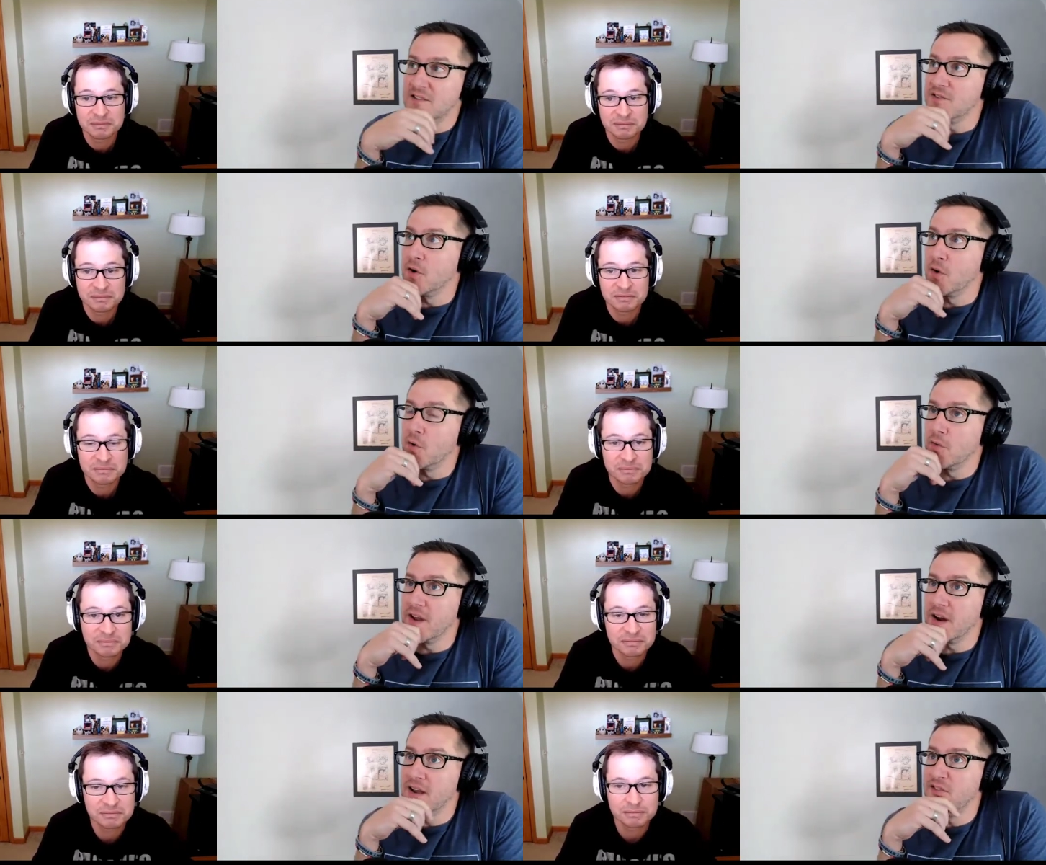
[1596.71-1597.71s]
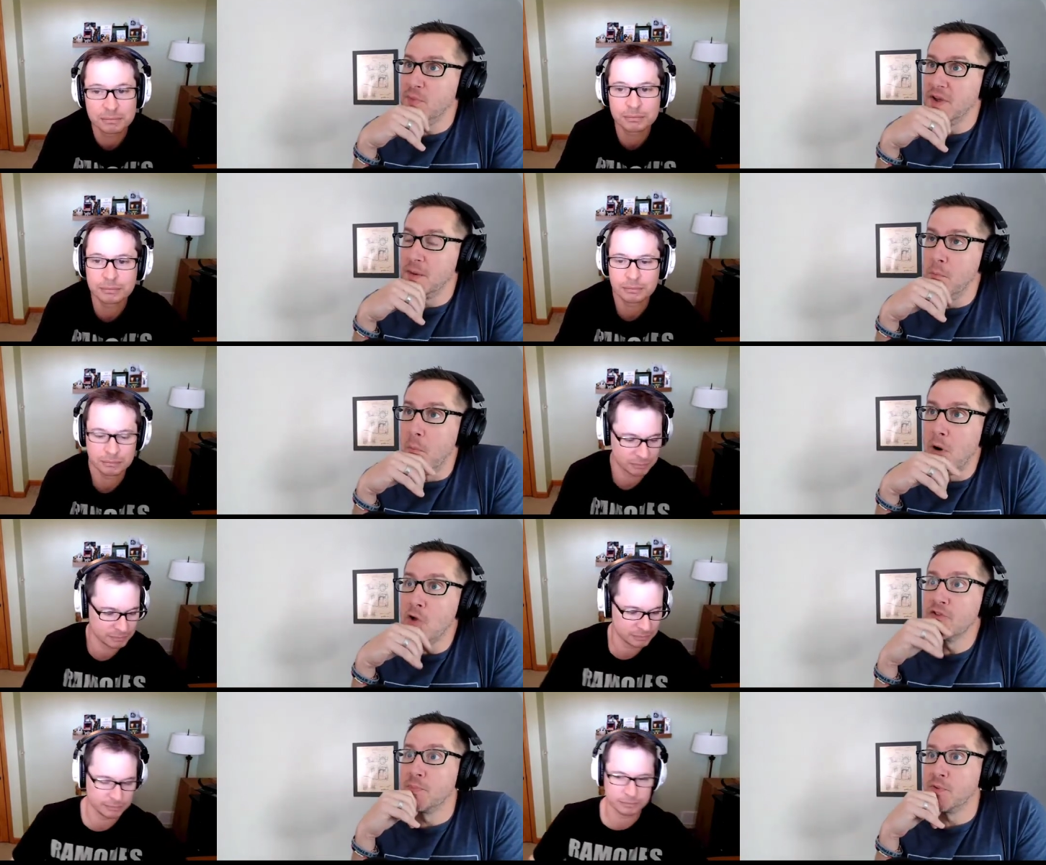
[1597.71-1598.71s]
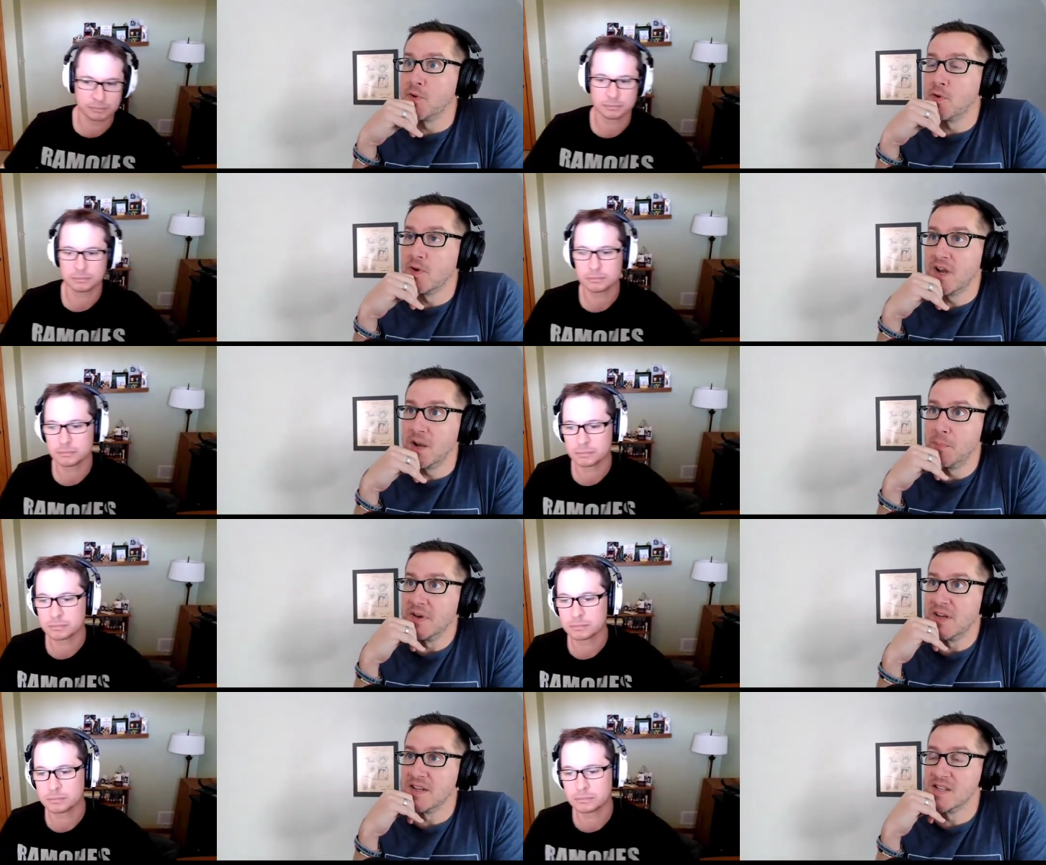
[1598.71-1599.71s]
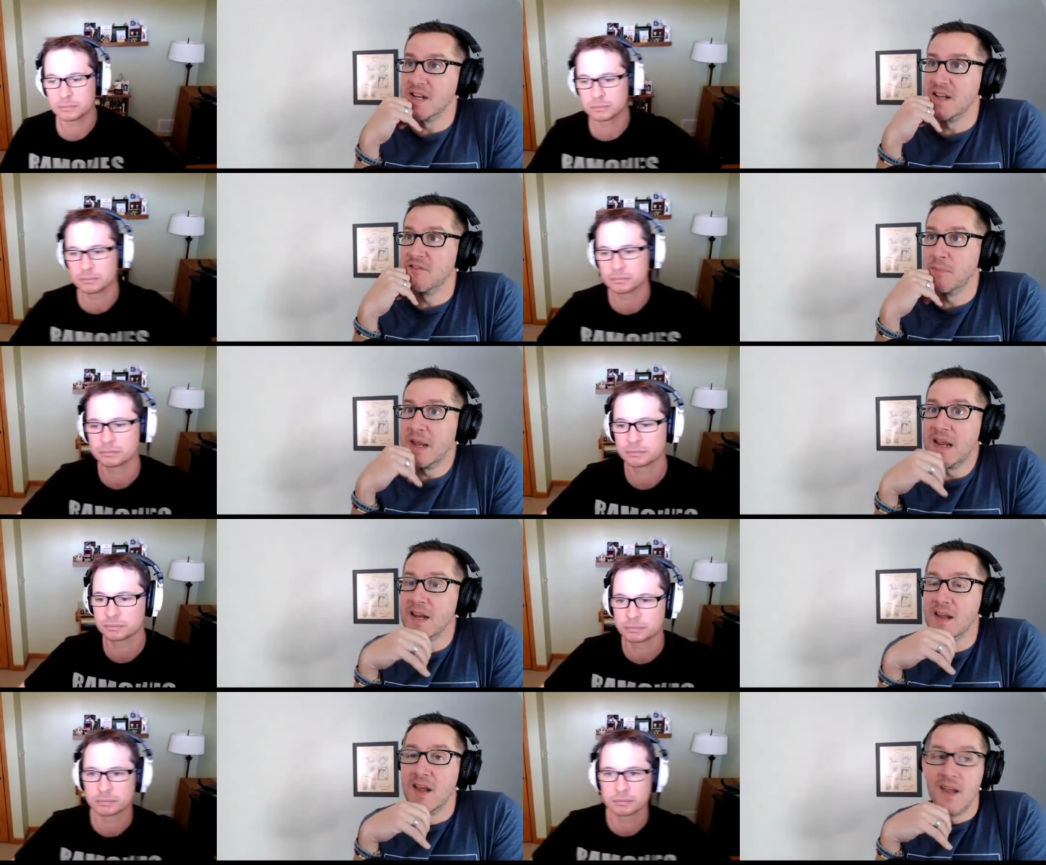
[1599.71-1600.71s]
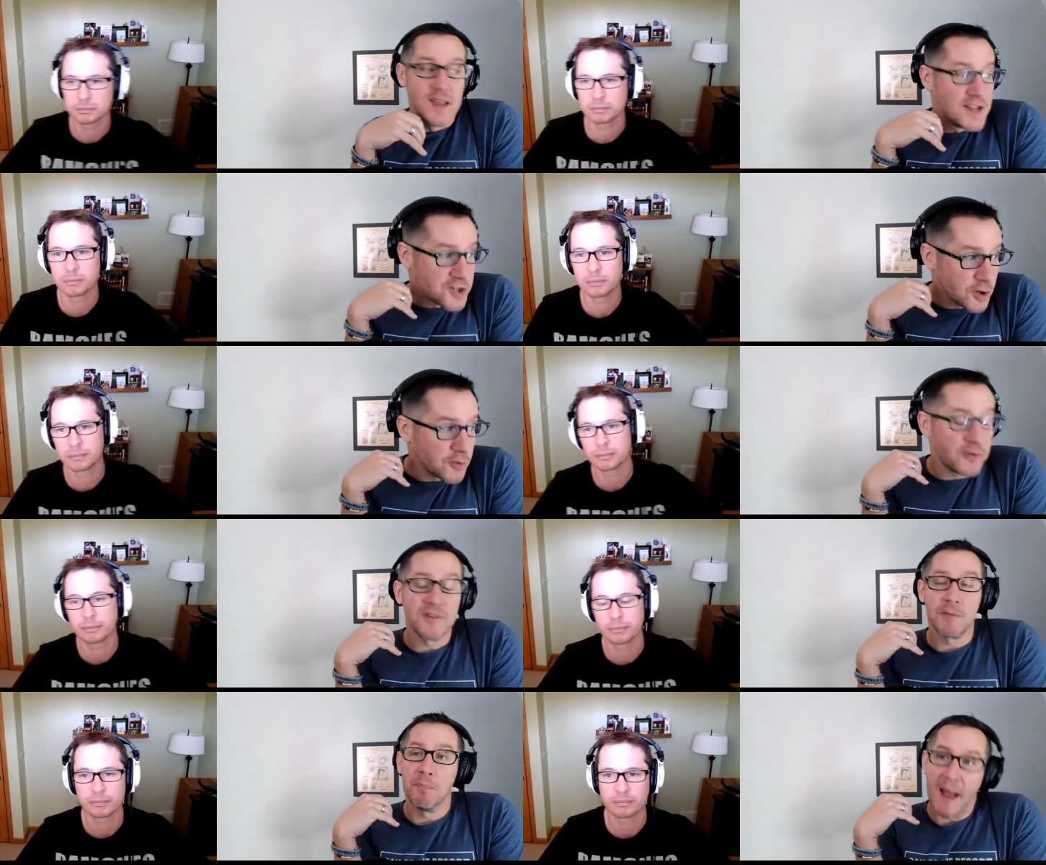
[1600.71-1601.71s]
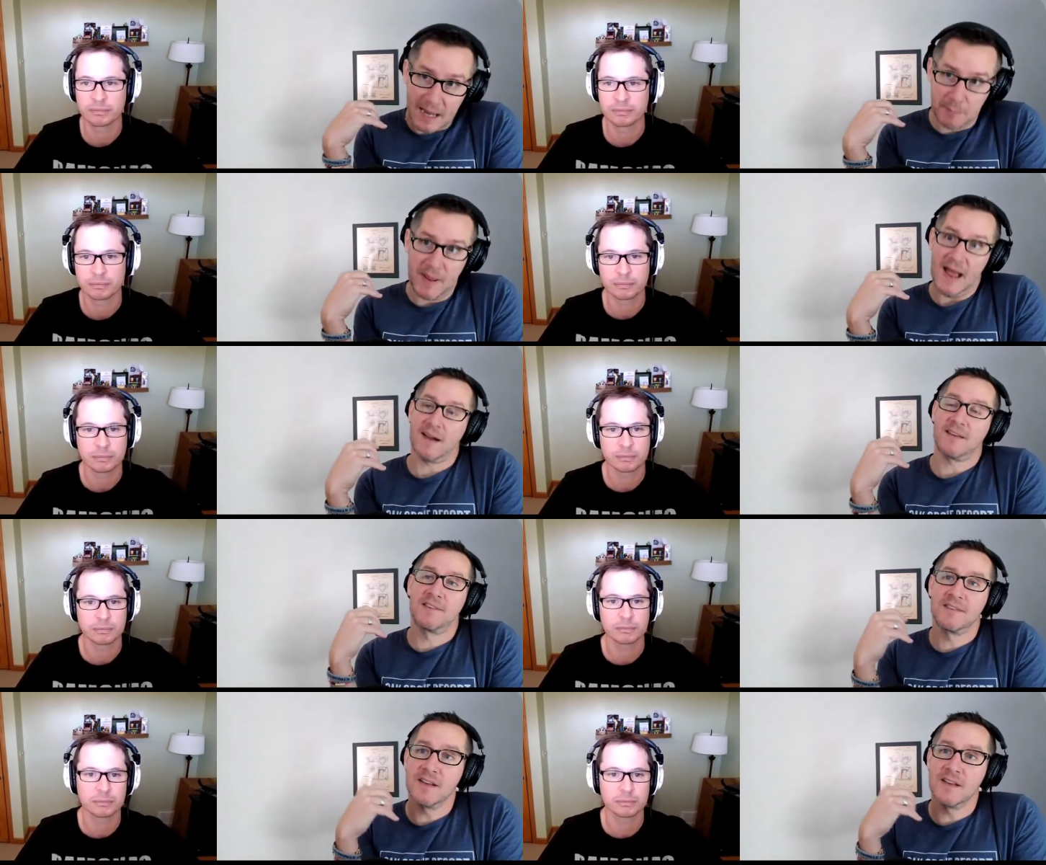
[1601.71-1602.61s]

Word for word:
Speaker 1: So there have been multiple companies that have made children's backpacks,